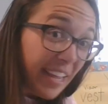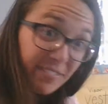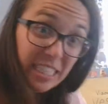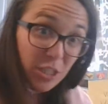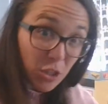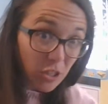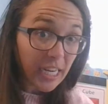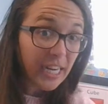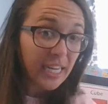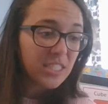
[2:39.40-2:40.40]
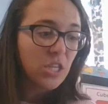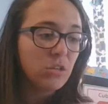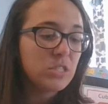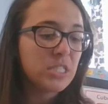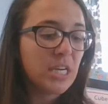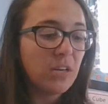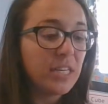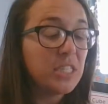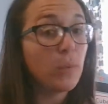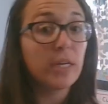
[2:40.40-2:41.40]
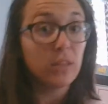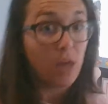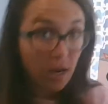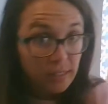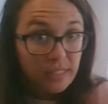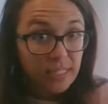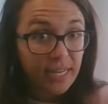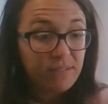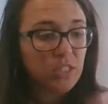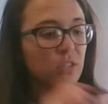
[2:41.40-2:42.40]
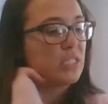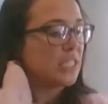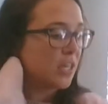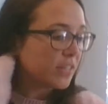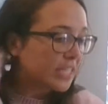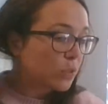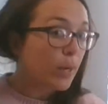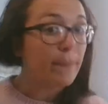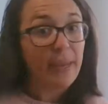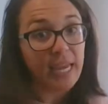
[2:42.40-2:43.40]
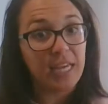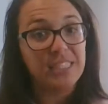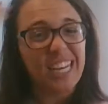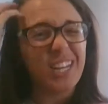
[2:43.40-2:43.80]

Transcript: 50 degrees, you still need to wear long sleeves, you still need to wear pants,